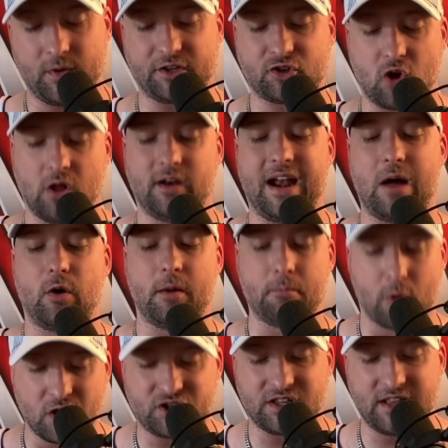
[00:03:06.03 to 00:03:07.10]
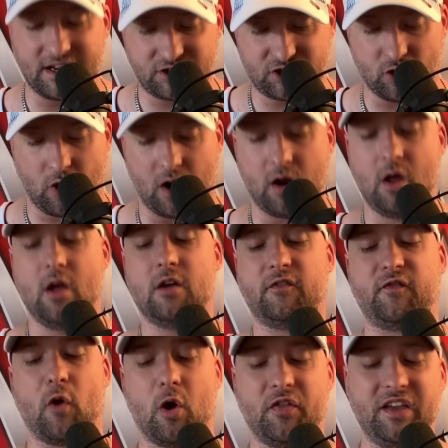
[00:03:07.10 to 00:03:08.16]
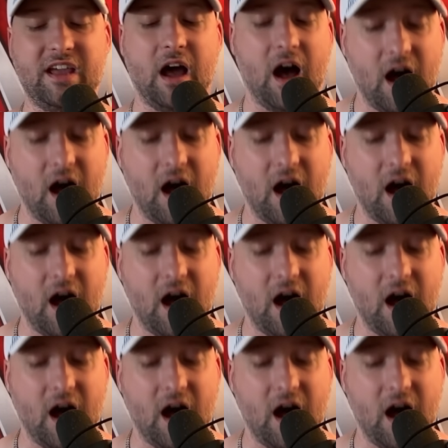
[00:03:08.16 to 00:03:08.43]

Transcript: is calling out a merchandise store for the